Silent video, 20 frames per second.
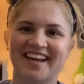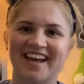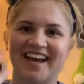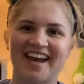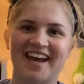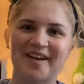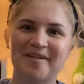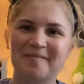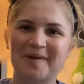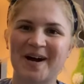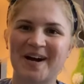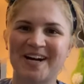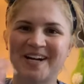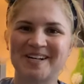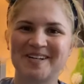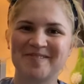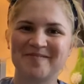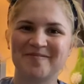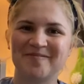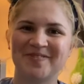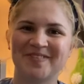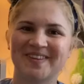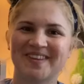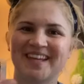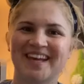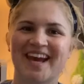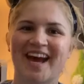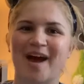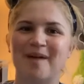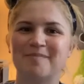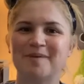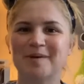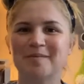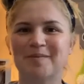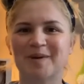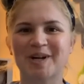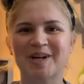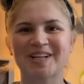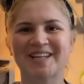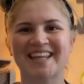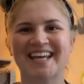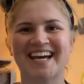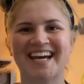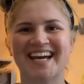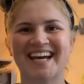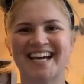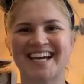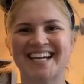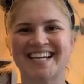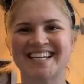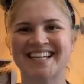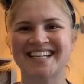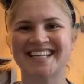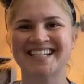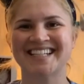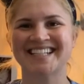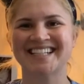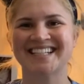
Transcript: Hey, Mom. Happy birthday.